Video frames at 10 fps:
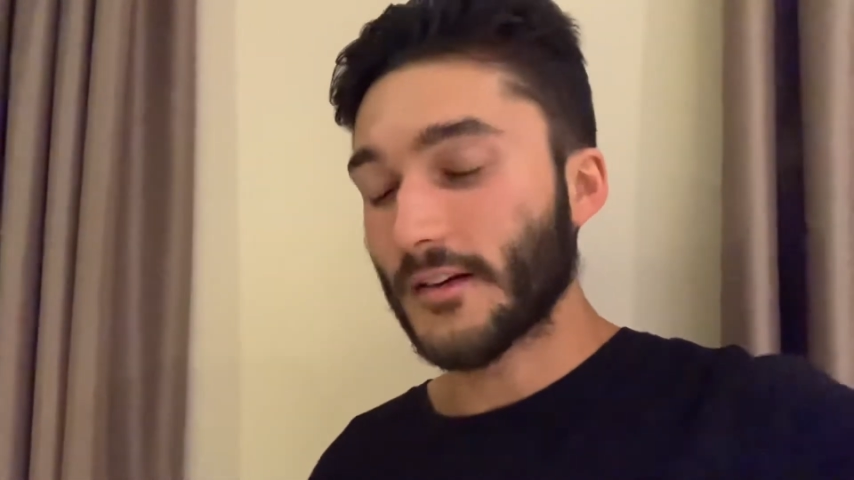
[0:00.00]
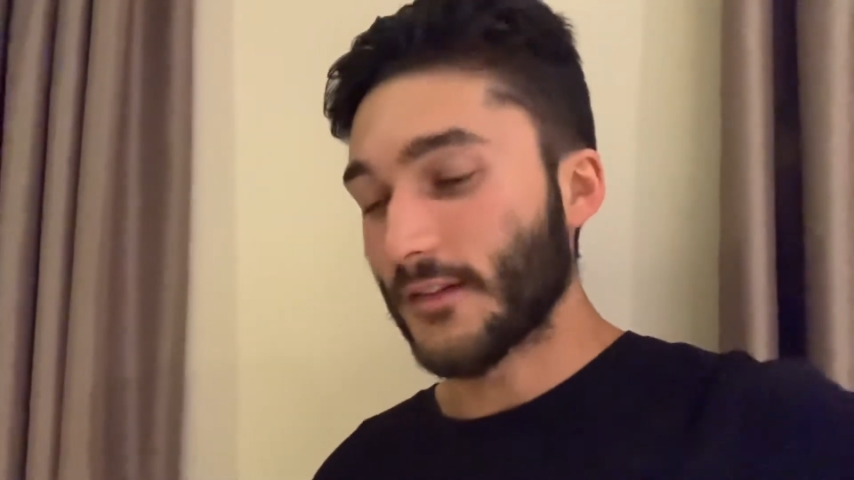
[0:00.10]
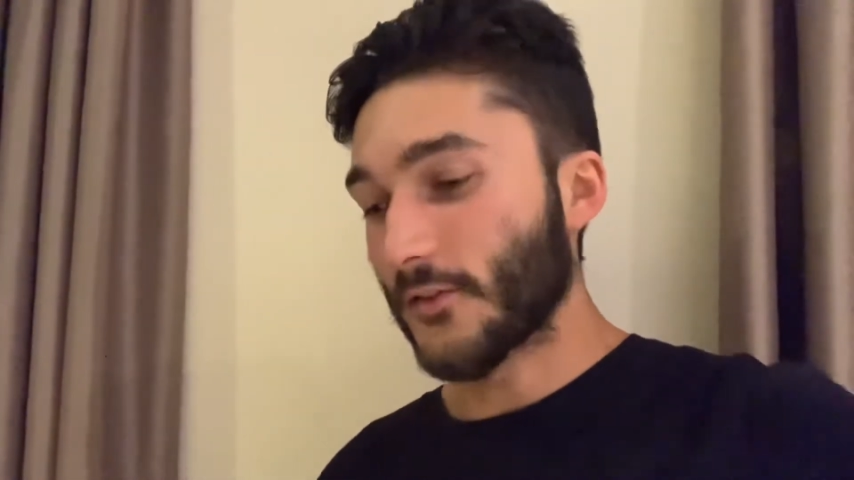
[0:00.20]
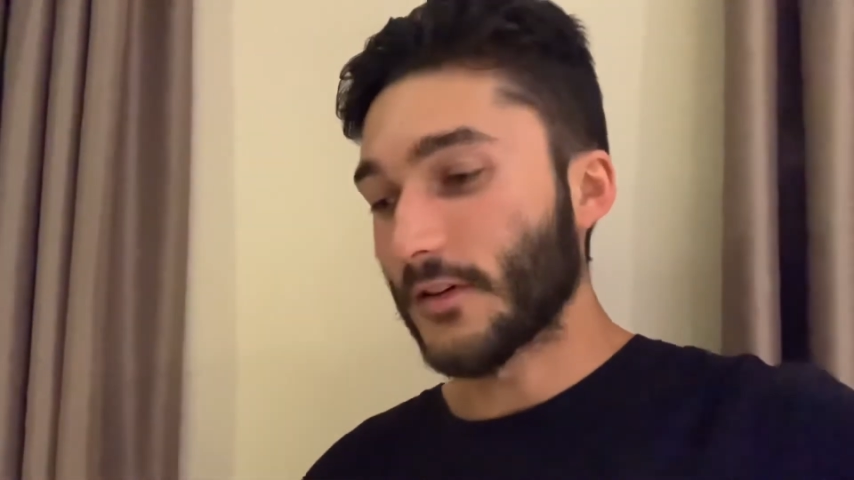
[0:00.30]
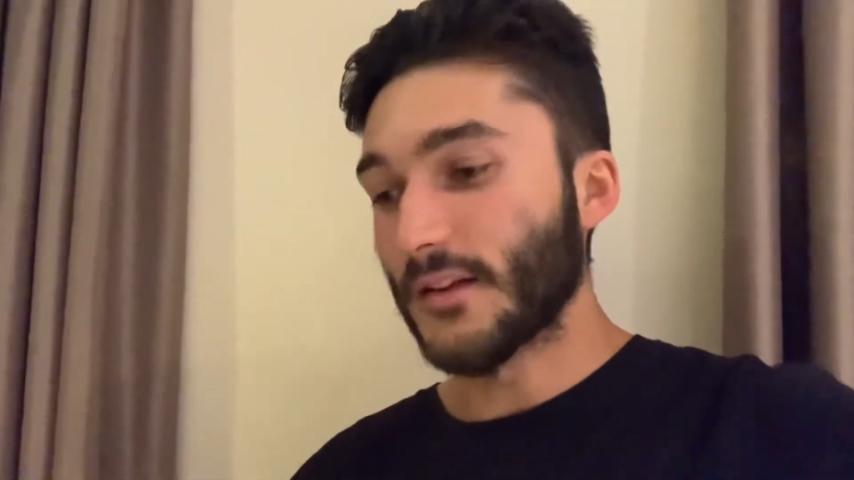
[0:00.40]
and
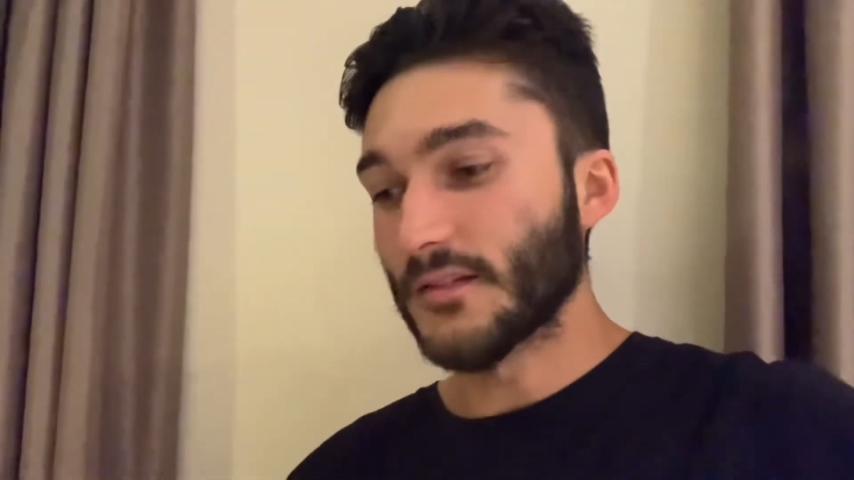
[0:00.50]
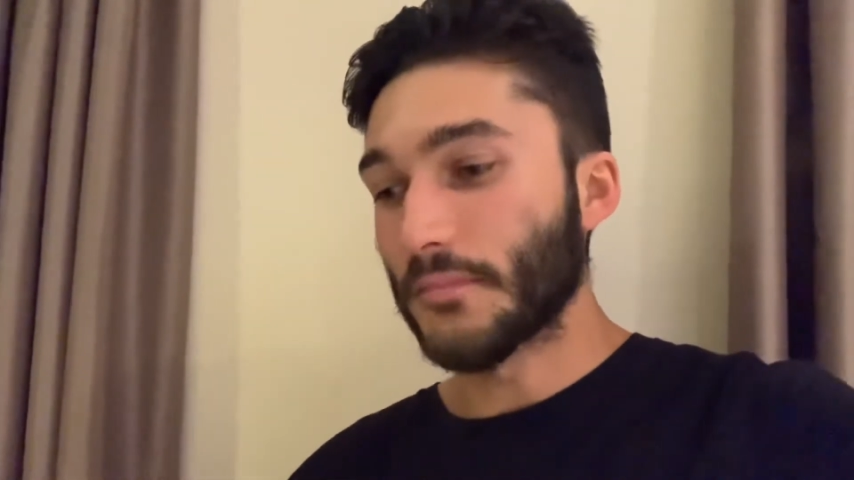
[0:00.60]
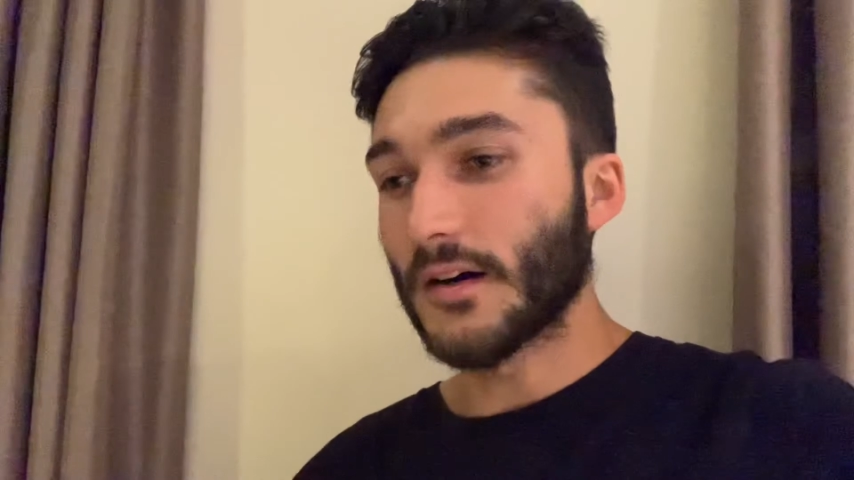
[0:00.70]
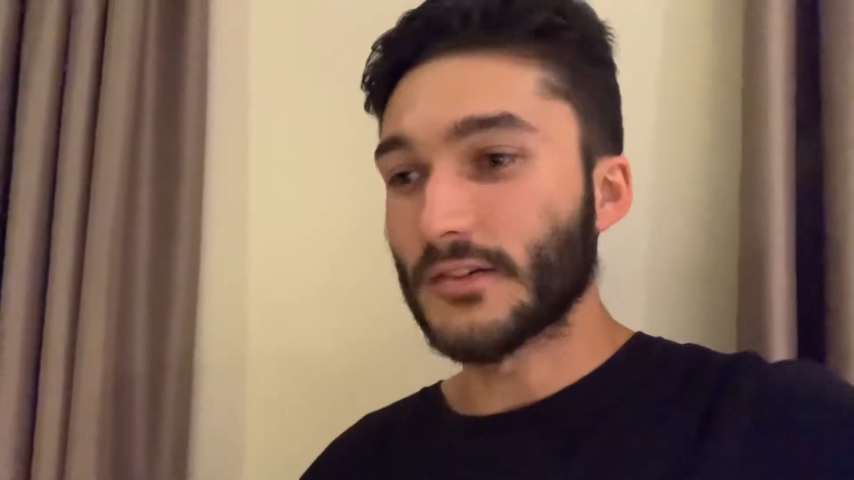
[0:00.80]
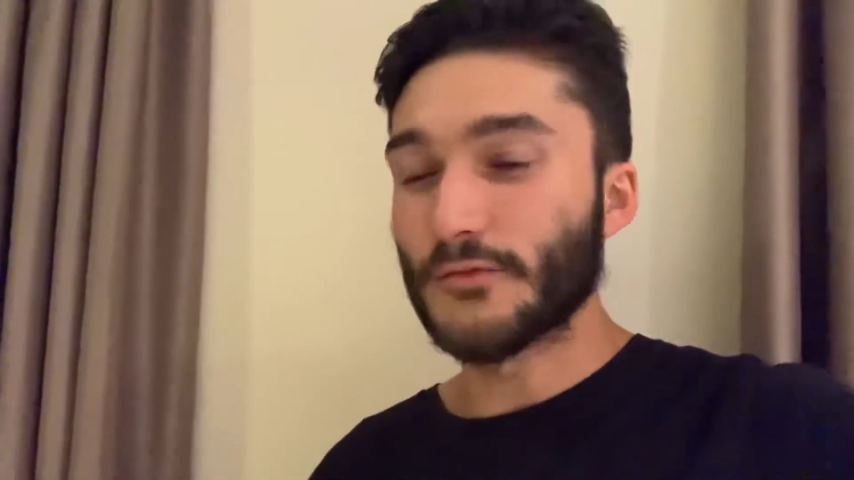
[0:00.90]
they've got like
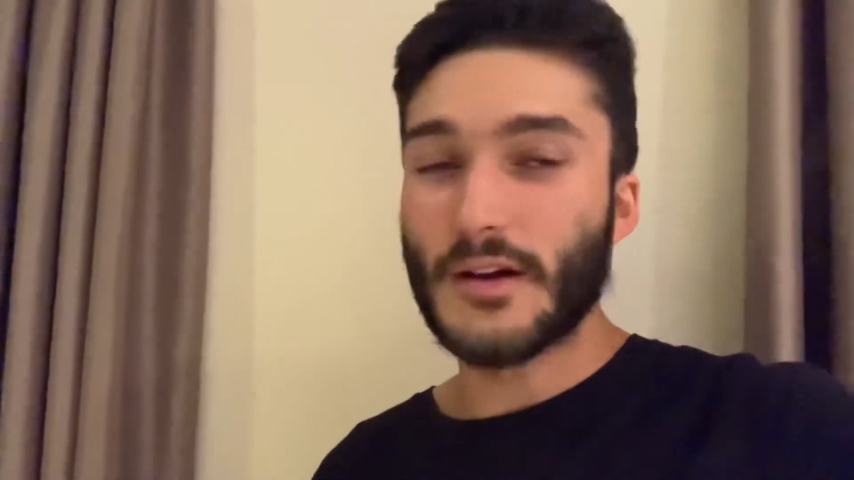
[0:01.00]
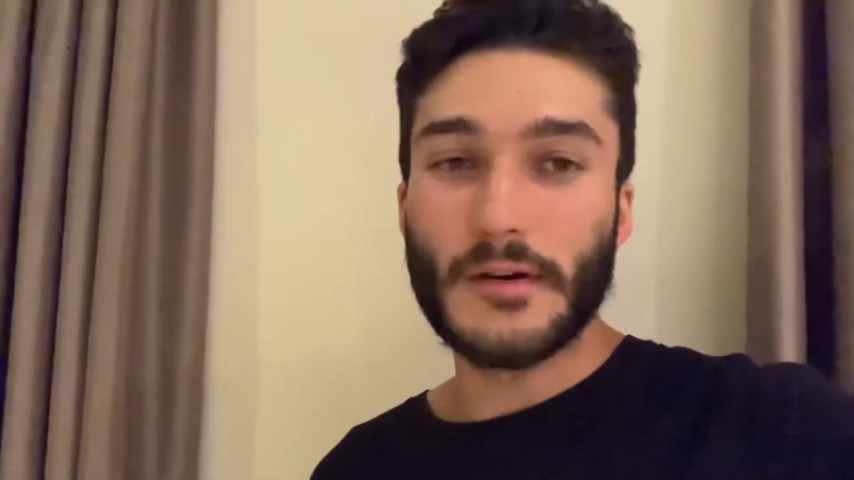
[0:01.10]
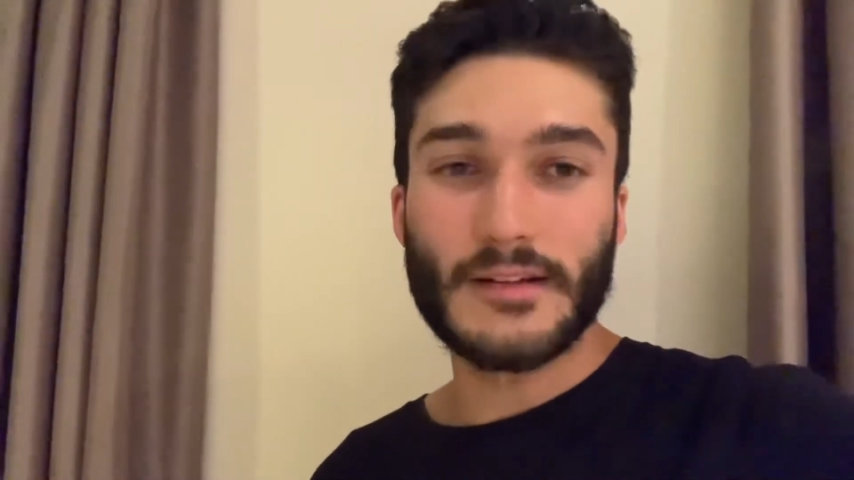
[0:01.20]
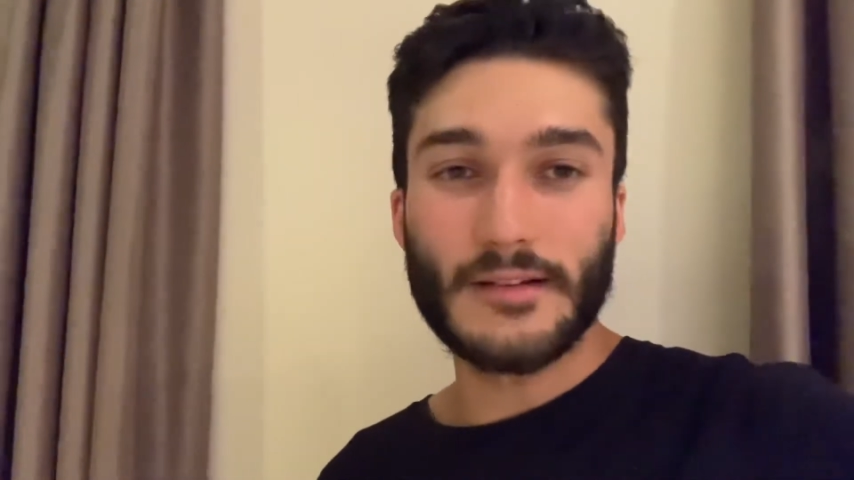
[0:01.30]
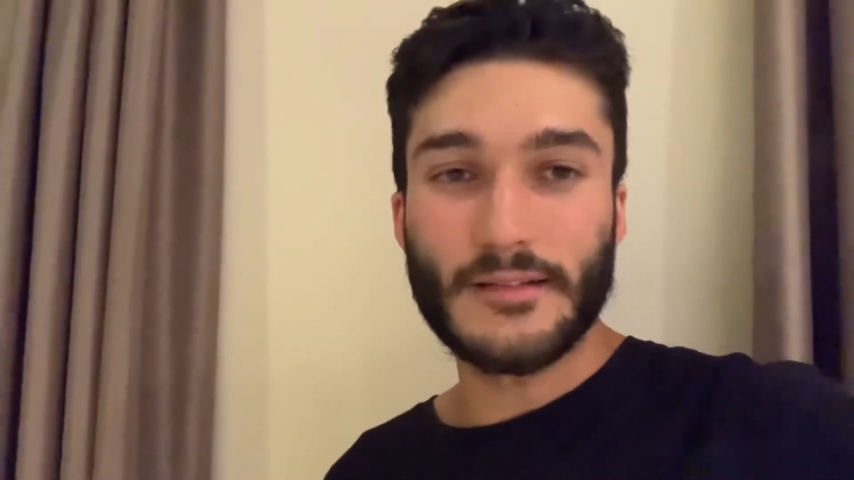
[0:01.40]
underpasses right
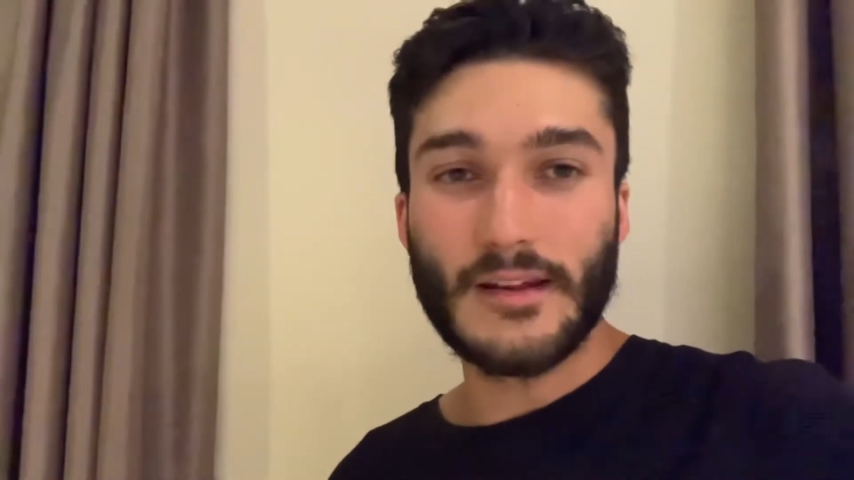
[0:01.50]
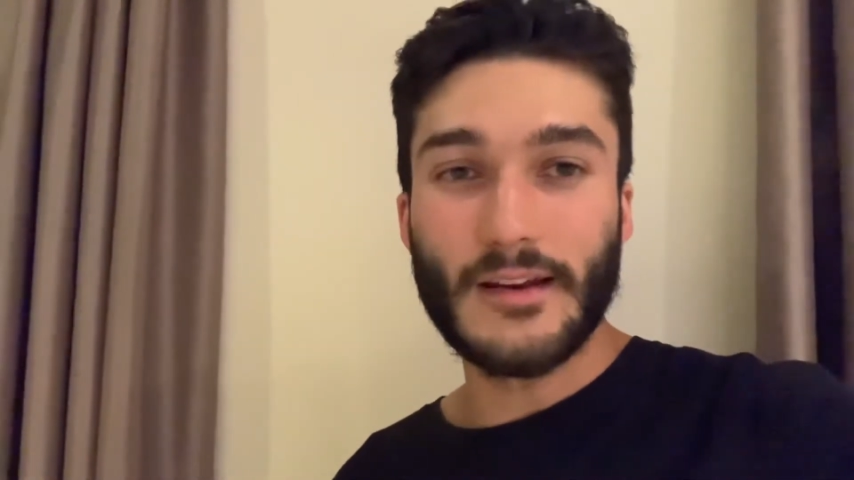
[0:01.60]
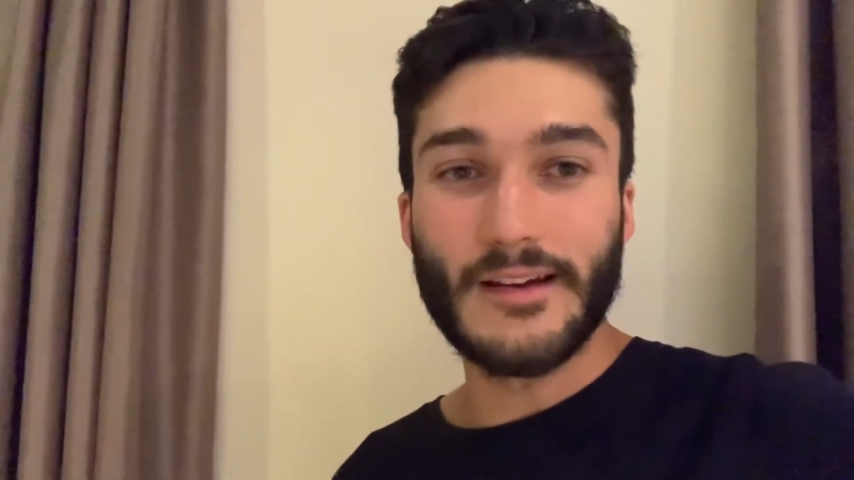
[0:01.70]
by town centre,